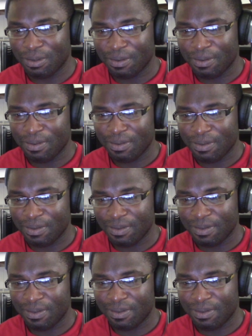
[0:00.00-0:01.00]

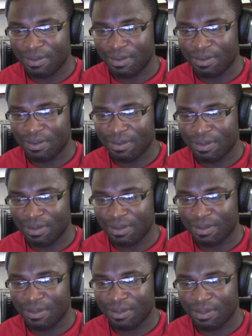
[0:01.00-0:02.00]

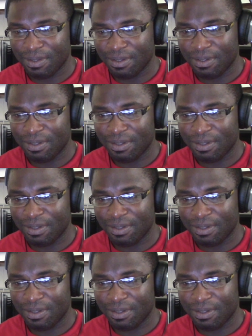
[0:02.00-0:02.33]
[no speech]